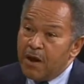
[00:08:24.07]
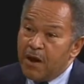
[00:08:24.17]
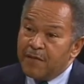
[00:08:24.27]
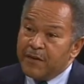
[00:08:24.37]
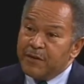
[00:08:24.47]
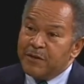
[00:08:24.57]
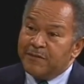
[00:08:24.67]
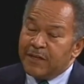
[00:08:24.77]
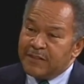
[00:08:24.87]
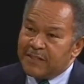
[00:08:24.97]
Harvard
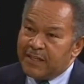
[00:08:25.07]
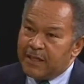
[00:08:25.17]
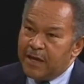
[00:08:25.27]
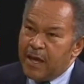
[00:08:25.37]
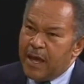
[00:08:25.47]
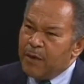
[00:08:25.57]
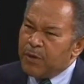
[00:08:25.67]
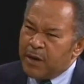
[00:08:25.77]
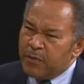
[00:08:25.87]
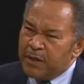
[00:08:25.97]
University. And
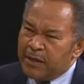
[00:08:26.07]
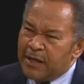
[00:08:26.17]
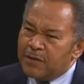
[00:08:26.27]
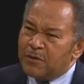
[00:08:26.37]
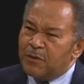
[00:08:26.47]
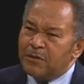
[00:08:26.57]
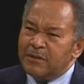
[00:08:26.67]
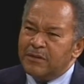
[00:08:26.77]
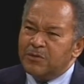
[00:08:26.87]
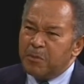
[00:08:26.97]
when I realized all
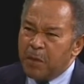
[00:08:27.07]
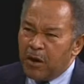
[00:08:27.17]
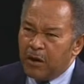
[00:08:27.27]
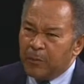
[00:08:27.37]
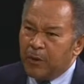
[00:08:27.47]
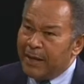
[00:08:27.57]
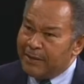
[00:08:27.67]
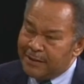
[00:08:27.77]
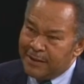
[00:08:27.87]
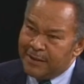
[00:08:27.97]
of these remarkable
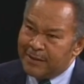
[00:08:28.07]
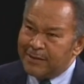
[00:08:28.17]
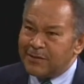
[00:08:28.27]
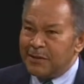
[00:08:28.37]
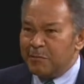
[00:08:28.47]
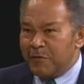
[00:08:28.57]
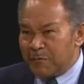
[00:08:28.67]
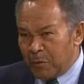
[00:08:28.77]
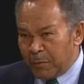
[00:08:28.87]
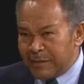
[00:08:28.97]
ideas and
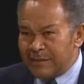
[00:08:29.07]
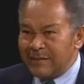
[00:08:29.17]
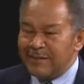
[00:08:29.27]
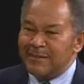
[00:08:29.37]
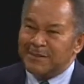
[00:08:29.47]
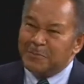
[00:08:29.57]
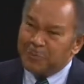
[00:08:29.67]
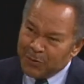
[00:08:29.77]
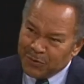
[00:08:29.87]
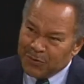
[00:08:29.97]
performances
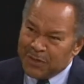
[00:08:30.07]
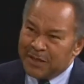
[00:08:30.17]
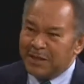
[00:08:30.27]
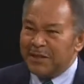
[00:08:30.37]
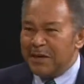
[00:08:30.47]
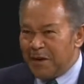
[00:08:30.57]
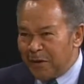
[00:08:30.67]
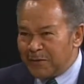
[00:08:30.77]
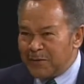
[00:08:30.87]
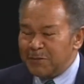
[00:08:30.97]
and music and the
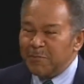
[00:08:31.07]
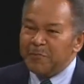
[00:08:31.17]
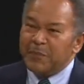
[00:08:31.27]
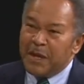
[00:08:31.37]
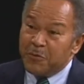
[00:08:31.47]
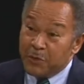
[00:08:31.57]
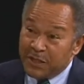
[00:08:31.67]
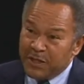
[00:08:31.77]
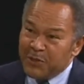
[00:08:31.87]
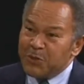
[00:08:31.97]
arts and
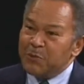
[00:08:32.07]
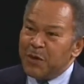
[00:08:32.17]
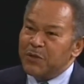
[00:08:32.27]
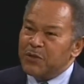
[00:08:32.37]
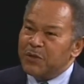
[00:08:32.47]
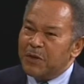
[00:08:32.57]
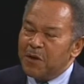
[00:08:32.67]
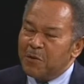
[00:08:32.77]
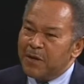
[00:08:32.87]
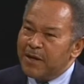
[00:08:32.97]
religion were at
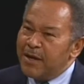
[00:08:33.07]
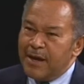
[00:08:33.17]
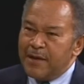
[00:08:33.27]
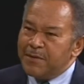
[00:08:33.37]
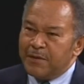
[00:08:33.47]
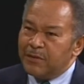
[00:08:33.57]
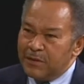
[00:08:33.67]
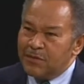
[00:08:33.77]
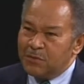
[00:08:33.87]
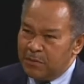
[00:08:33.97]
Chautauqua, I thought
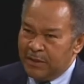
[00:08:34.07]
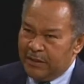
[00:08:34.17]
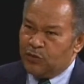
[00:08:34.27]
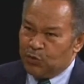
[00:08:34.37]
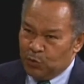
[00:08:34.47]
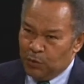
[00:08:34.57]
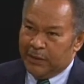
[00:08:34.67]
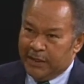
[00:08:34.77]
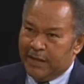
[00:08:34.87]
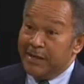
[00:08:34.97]
this is really
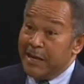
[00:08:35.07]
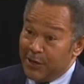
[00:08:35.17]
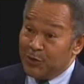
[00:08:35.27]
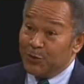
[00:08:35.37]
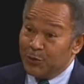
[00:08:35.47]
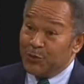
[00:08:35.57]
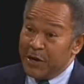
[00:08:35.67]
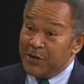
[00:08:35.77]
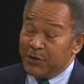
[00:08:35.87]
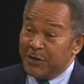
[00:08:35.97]
truly a national
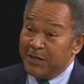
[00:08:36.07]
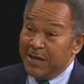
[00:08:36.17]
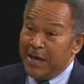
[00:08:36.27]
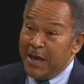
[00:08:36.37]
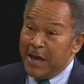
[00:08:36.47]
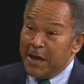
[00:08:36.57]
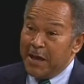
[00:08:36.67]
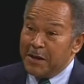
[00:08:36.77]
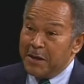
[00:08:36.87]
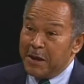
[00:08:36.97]
treasure,
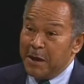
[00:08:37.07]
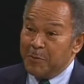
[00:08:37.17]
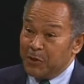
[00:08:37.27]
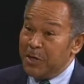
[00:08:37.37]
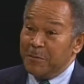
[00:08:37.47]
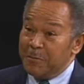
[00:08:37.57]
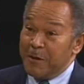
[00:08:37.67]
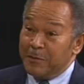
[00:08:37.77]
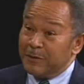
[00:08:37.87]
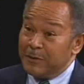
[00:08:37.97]
and I'm ashamed of
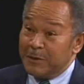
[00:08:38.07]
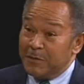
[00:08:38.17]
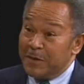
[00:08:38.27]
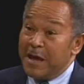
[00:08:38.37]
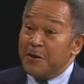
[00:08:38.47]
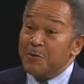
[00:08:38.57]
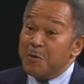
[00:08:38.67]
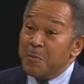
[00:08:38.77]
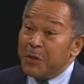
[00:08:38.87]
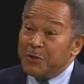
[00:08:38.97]
myself, I don't
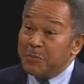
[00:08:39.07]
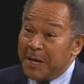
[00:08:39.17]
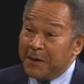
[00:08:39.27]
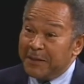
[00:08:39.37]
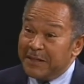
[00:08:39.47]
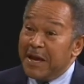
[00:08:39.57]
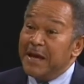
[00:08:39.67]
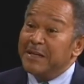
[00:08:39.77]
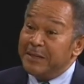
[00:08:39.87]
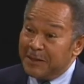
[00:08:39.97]
know much about it,
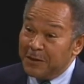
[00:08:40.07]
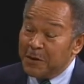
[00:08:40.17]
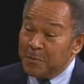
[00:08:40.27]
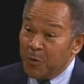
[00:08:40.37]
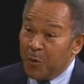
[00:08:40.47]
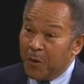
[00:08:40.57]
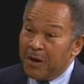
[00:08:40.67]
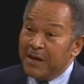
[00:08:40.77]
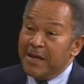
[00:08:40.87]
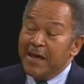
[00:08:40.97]
I need to learn more.
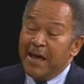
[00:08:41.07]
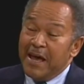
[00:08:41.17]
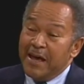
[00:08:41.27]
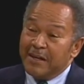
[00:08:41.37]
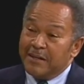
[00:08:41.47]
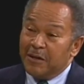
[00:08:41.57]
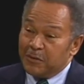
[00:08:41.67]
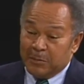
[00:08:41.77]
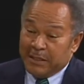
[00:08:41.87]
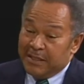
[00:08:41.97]
And
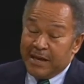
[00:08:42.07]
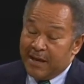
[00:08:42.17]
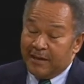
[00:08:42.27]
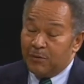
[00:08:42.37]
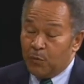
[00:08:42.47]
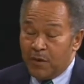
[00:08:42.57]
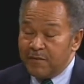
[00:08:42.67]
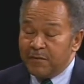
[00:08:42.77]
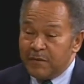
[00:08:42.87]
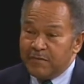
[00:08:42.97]
ultimately had the
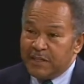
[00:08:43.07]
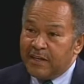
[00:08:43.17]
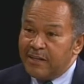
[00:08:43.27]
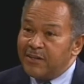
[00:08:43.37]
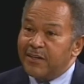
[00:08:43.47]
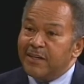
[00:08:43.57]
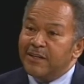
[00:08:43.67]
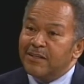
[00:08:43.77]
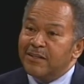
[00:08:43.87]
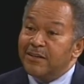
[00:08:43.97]
wonderful invitation
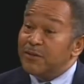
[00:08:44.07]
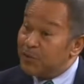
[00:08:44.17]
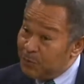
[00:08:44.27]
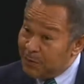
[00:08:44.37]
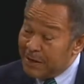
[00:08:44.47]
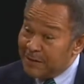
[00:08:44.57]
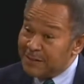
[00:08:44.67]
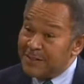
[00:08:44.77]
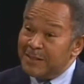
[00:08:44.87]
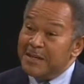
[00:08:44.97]
in the year
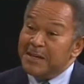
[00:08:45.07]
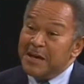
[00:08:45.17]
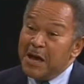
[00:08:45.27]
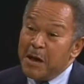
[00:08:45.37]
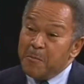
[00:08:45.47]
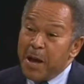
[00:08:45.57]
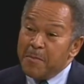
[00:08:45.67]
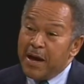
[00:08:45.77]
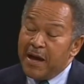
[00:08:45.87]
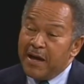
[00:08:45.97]
2000 by
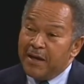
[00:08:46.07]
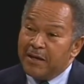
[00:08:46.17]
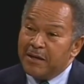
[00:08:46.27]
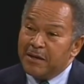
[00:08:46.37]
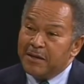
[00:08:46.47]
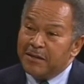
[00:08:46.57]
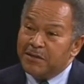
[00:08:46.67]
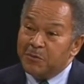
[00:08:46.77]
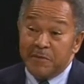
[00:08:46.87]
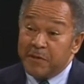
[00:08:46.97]
my
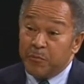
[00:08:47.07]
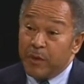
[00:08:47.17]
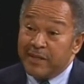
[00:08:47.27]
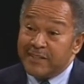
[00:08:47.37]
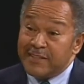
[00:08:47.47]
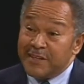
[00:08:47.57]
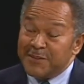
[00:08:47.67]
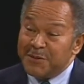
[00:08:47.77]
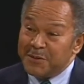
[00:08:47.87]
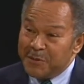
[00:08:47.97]
terrific
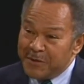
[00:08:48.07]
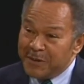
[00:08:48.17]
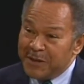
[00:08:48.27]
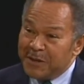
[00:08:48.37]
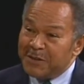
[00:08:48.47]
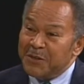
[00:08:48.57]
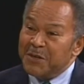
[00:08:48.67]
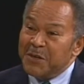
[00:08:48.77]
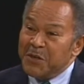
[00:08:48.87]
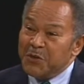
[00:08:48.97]
predecessor, the Reverend Dr.
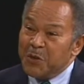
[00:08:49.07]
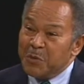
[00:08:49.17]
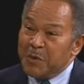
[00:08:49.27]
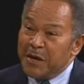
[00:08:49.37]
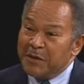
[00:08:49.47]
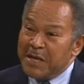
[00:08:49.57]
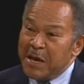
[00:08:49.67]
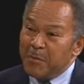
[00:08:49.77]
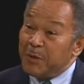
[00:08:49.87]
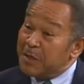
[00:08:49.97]
Joan Brown
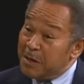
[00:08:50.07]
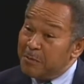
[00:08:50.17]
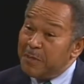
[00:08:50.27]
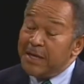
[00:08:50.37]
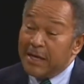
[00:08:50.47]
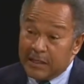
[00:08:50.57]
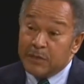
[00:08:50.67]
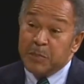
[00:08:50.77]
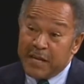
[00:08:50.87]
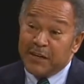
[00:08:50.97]
Campbell, to come and
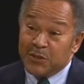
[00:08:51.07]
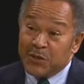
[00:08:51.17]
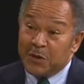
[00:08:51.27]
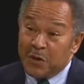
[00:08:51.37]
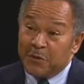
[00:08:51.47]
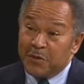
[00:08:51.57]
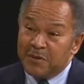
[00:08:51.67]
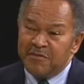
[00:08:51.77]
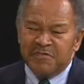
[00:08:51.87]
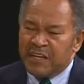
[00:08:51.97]
speak at Chautauqua,
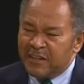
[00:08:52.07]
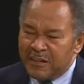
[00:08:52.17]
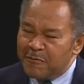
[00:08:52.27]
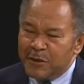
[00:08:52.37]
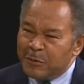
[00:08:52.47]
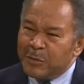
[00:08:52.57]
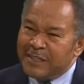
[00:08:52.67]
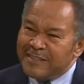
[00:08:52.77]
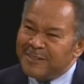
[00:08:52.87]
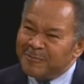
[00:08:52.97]
and fell in love with the
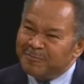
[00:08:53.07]
place.